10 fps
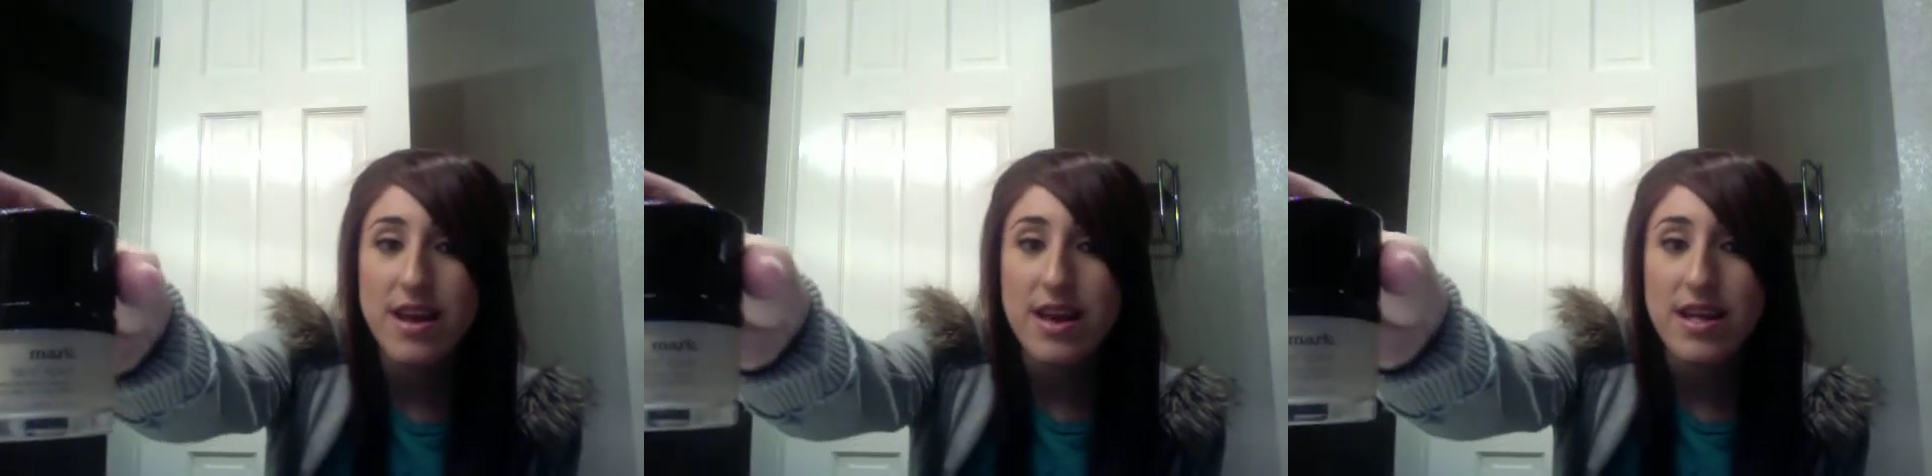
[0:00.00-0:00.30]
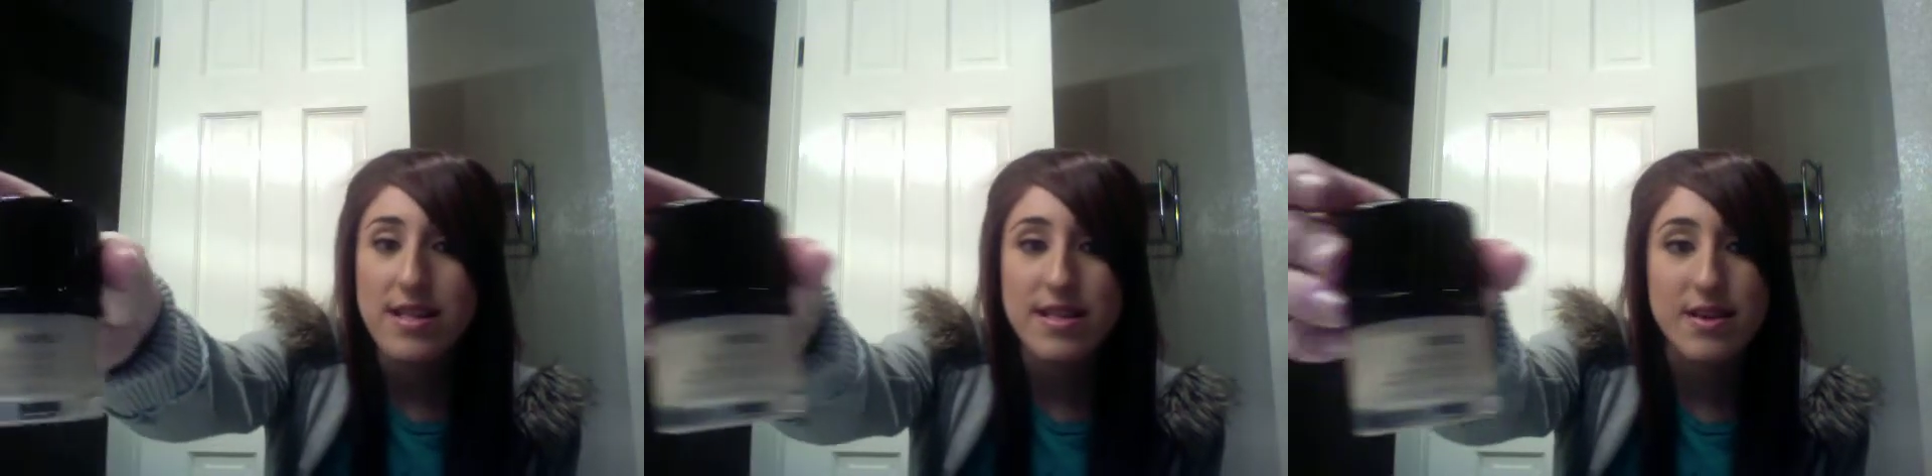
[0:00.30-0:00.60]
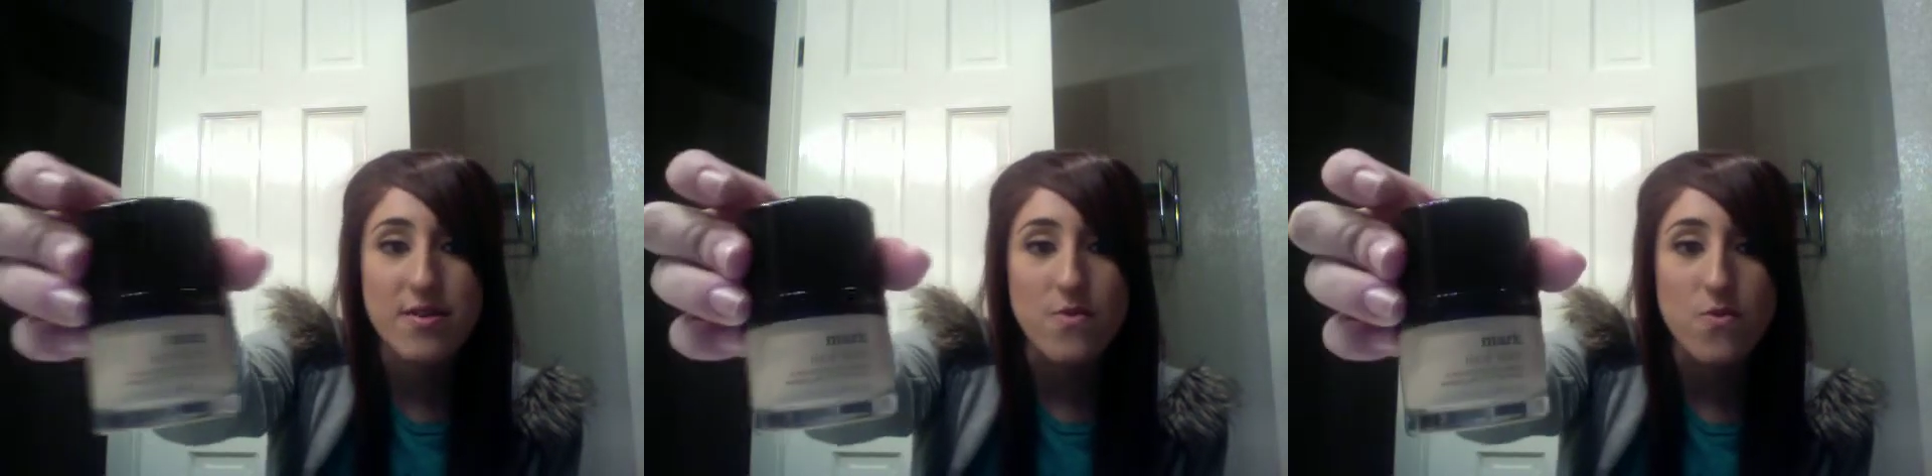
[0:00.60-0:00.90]
It's
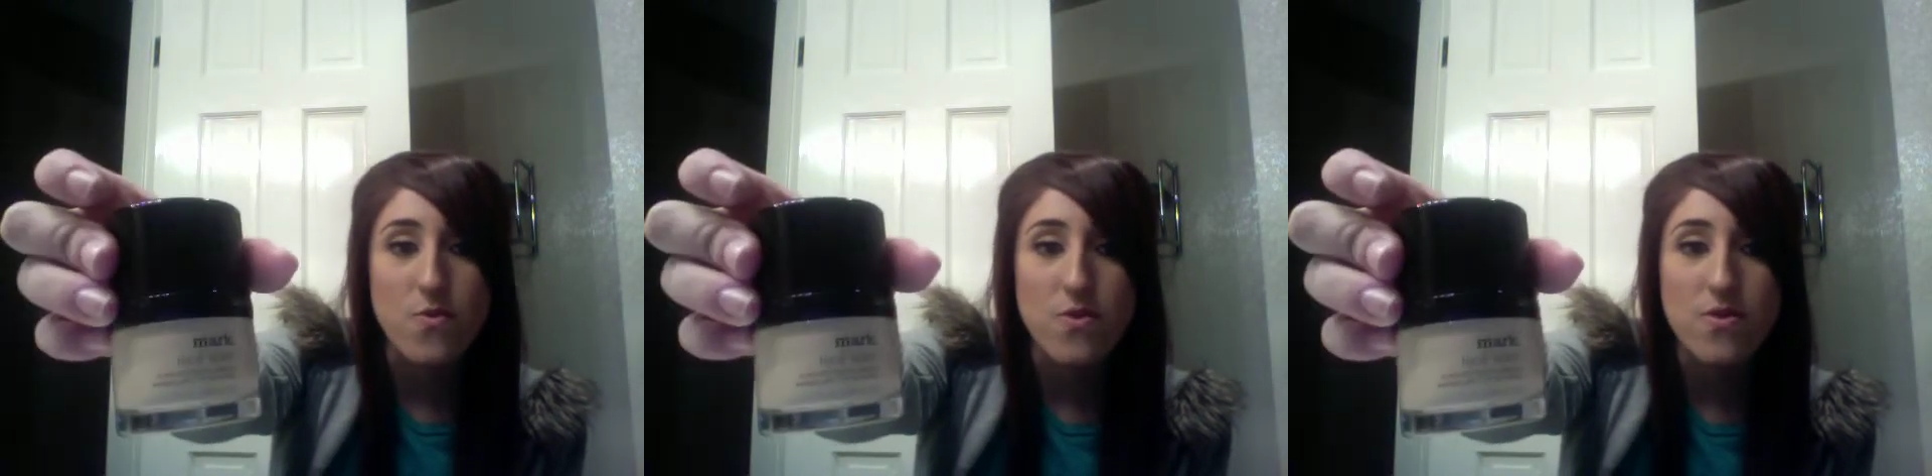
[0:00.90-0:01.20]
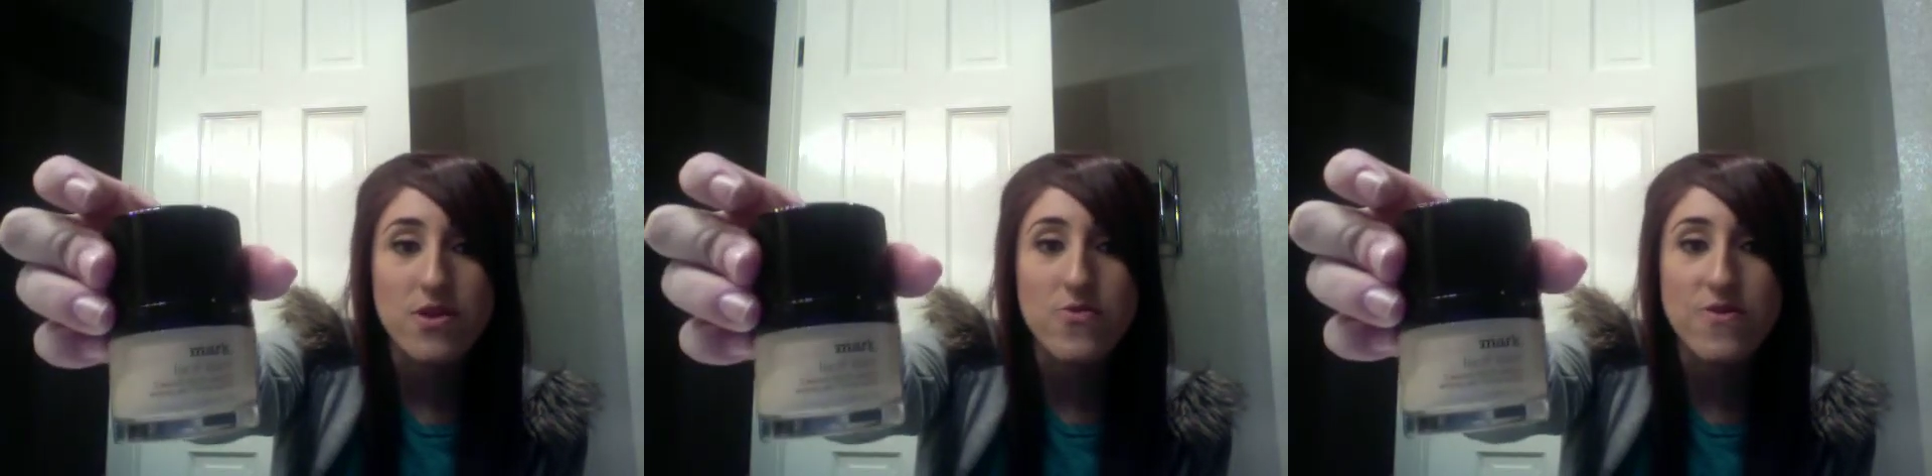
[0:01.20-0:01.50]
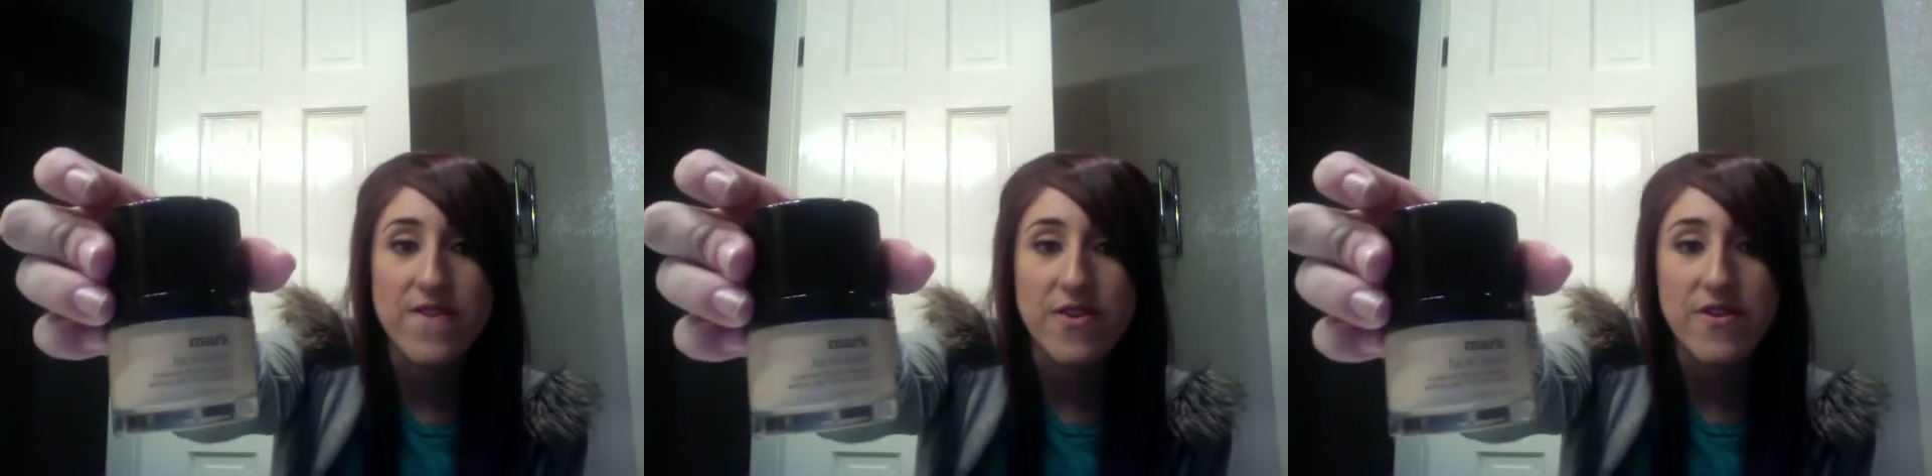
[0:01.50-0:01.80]
the
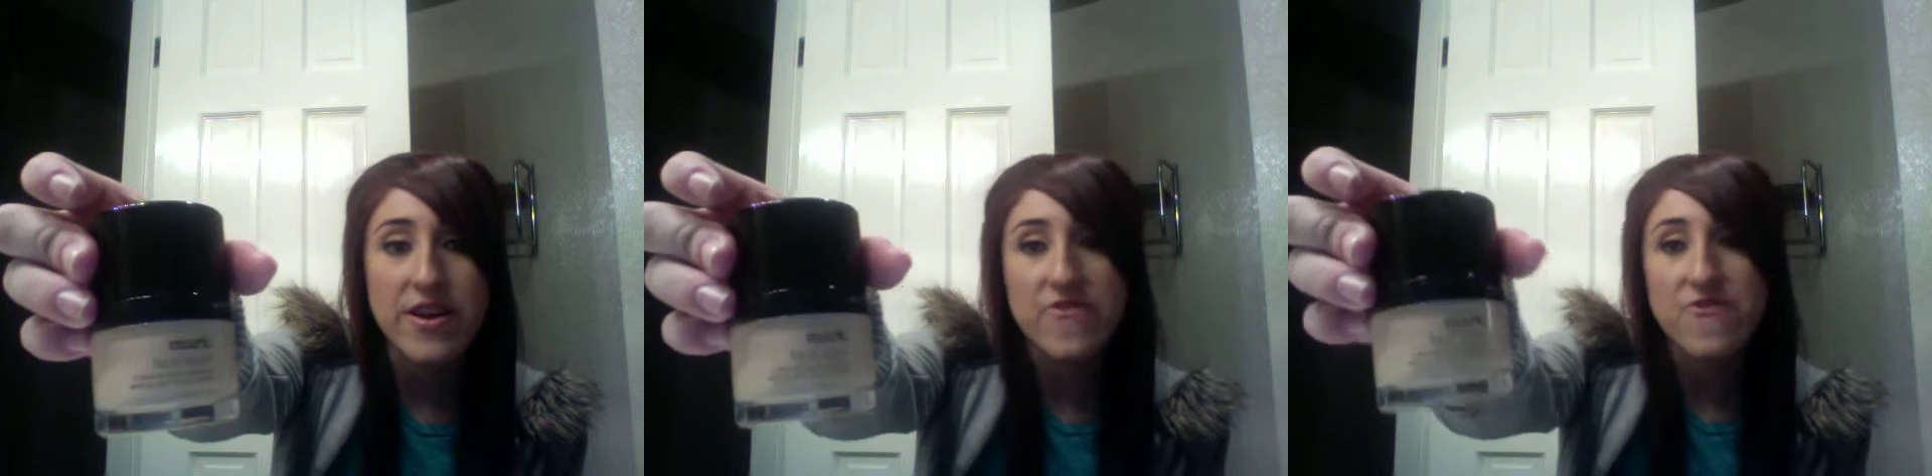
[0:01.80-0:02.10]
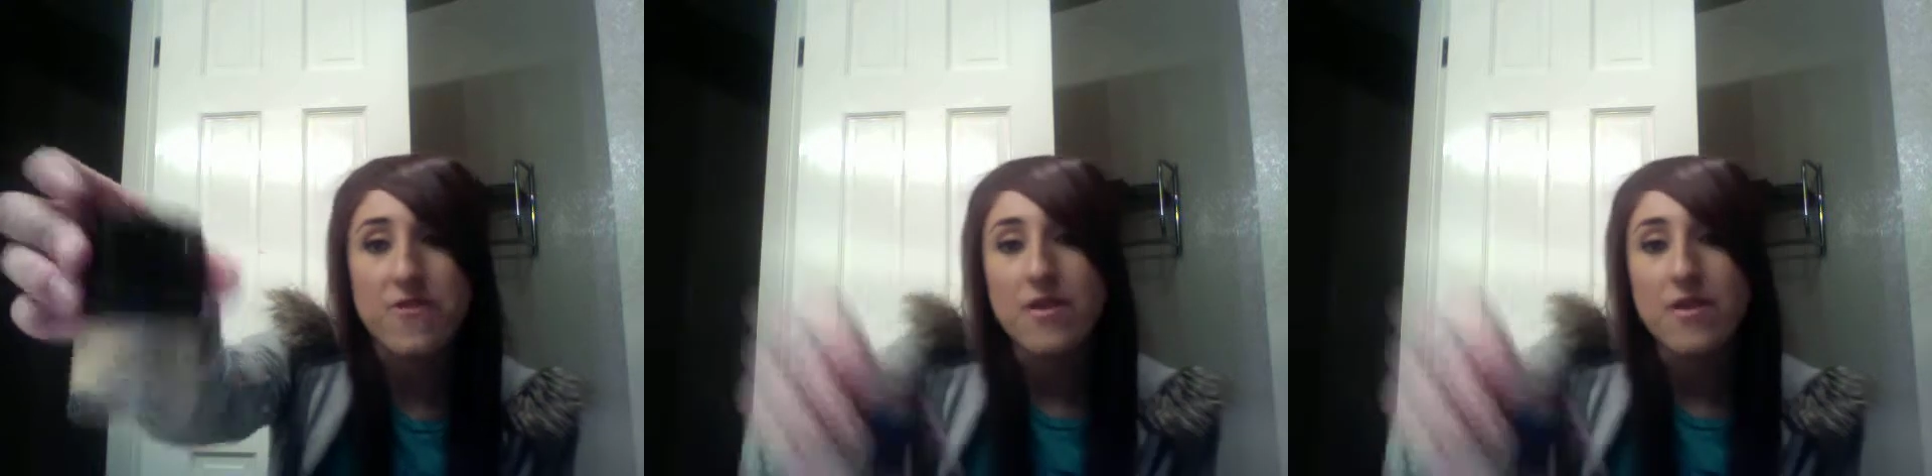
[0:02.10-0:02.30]
liquid foundation.